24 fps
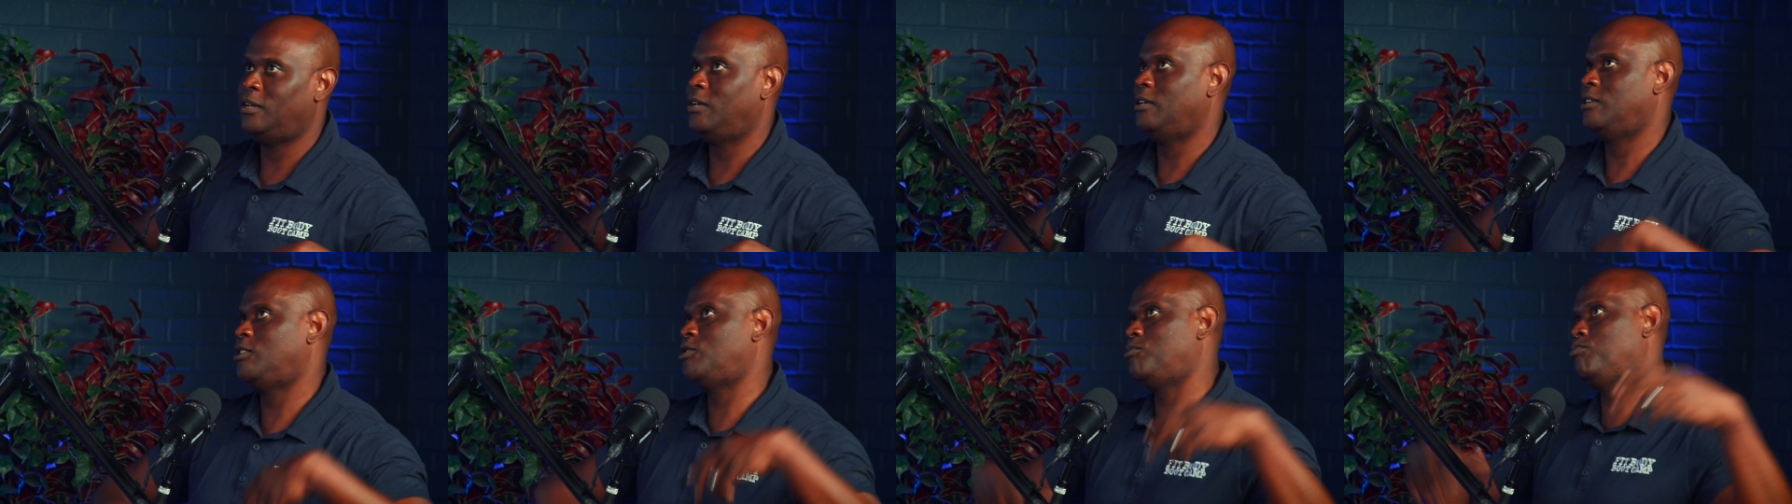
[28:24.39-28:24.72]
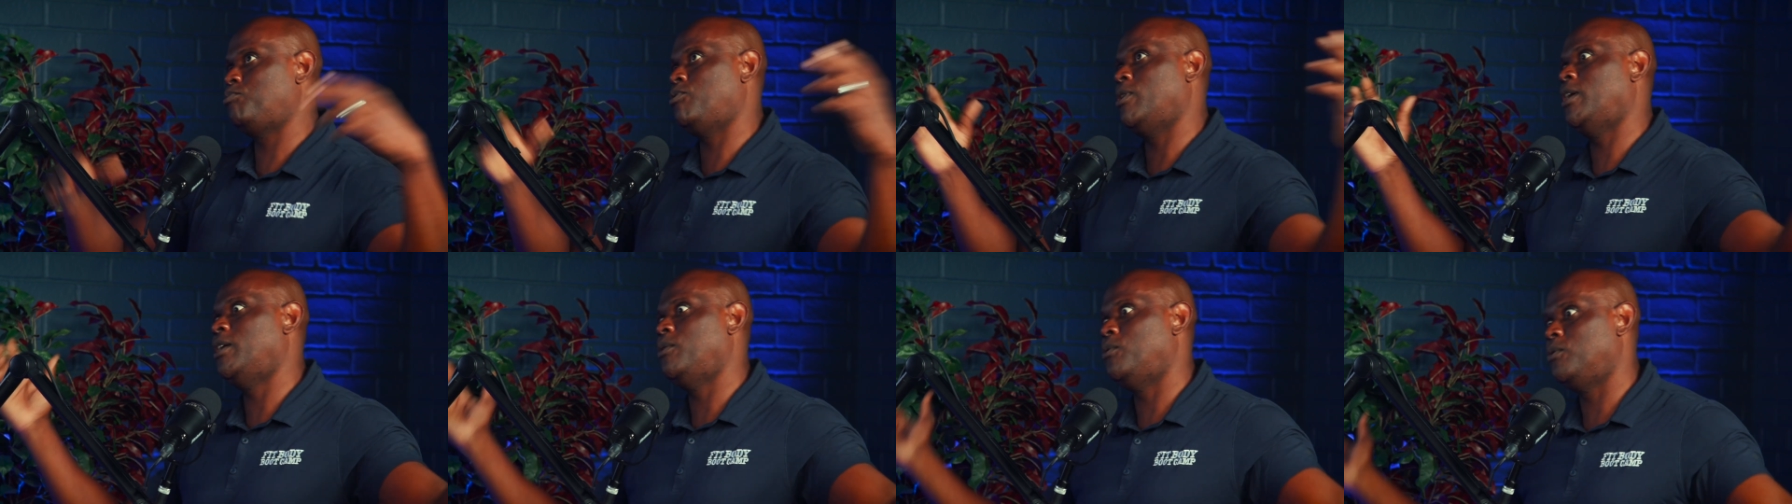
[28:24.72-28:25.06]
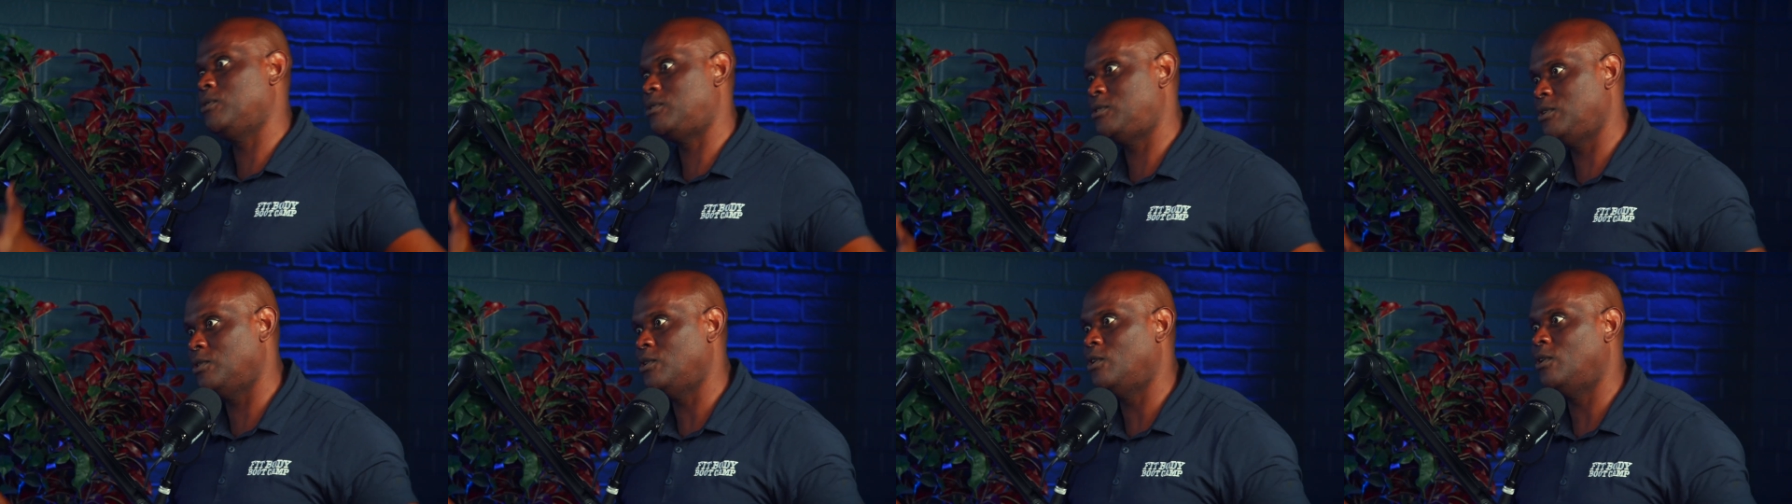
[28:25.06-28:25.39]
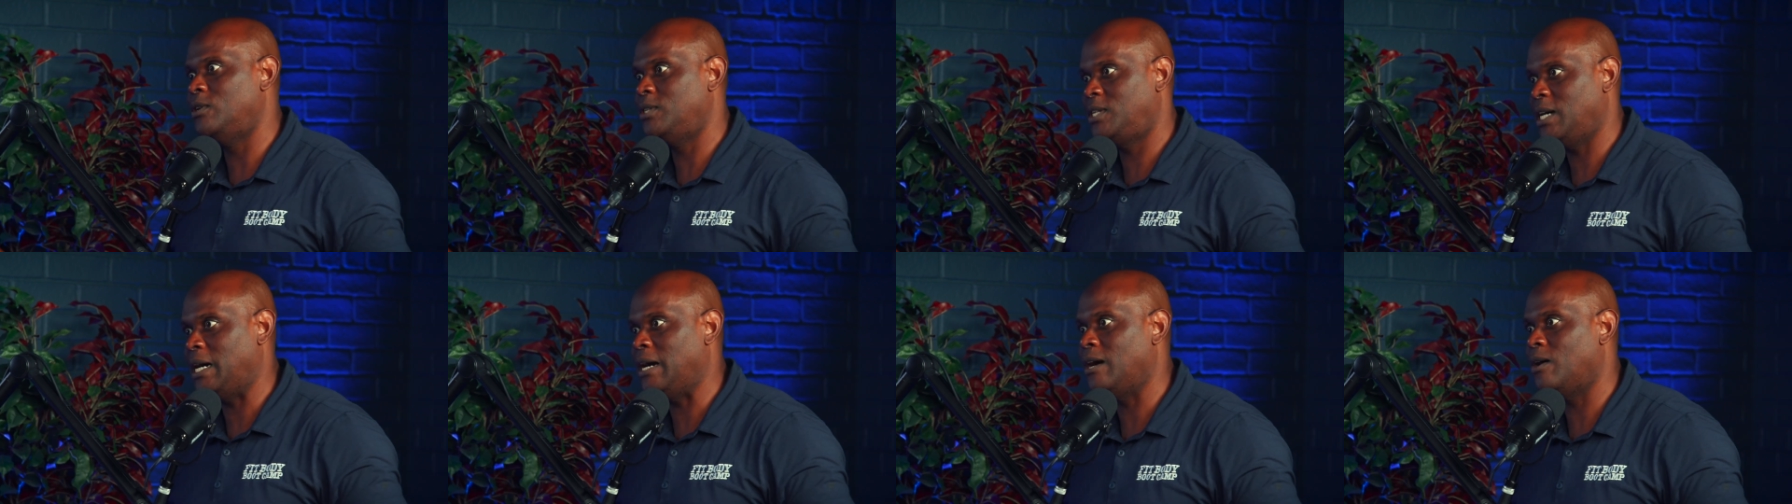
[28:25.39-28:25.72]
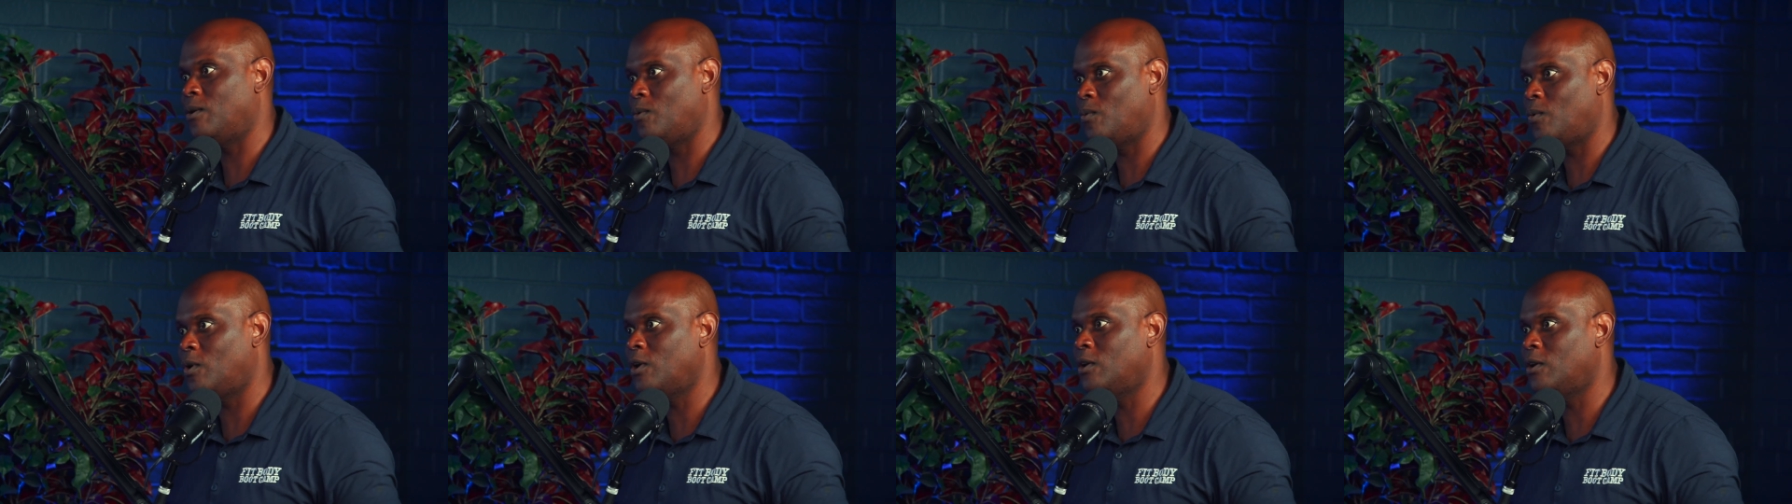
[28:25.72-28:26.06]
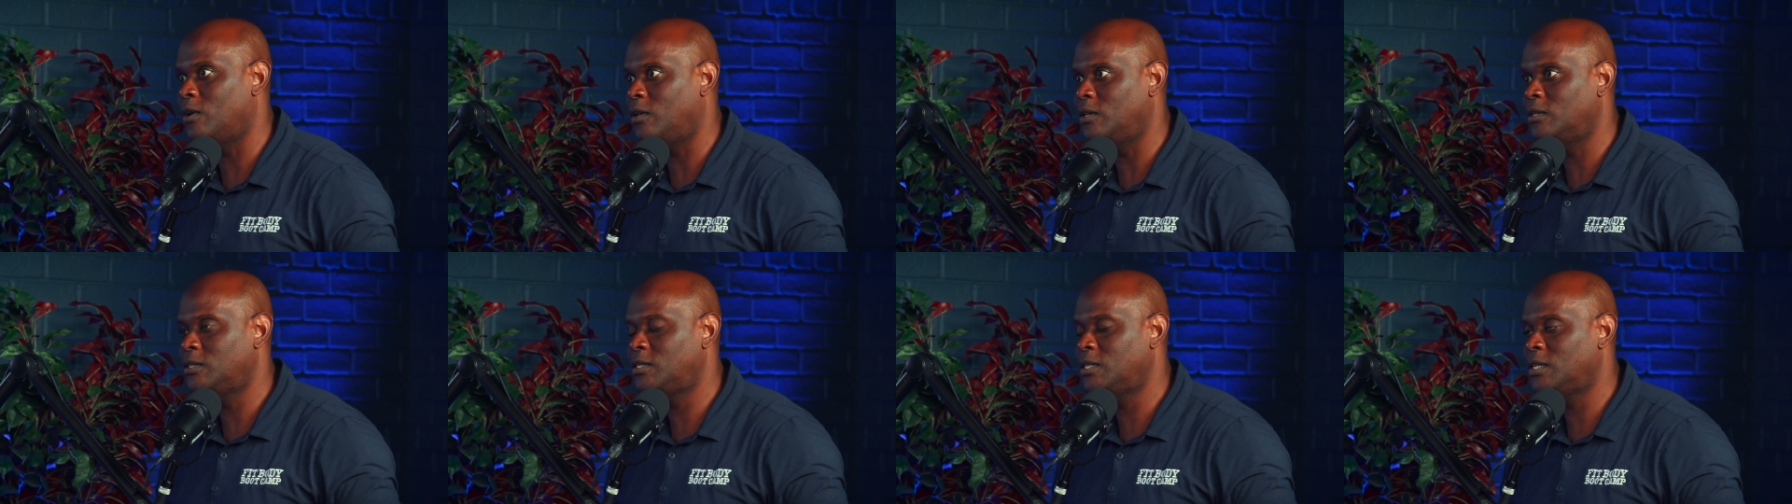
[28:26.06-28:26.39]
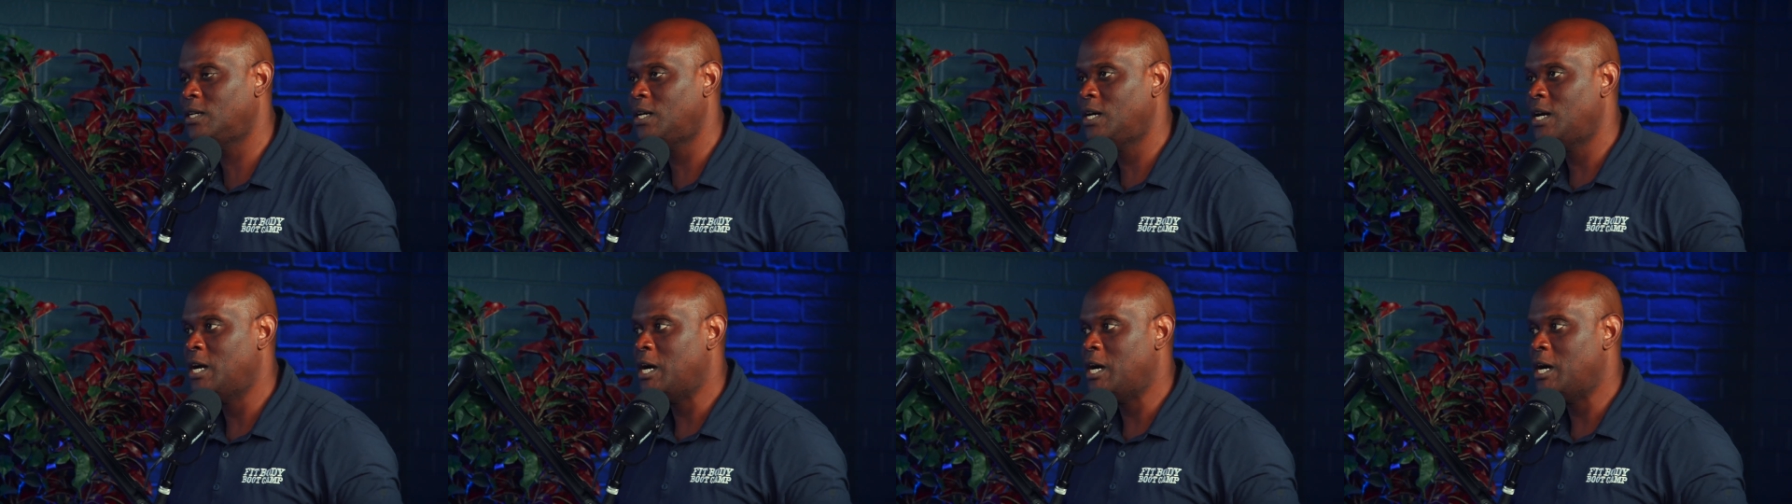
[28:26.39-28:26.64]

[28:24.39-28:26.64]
spread it to the entire world,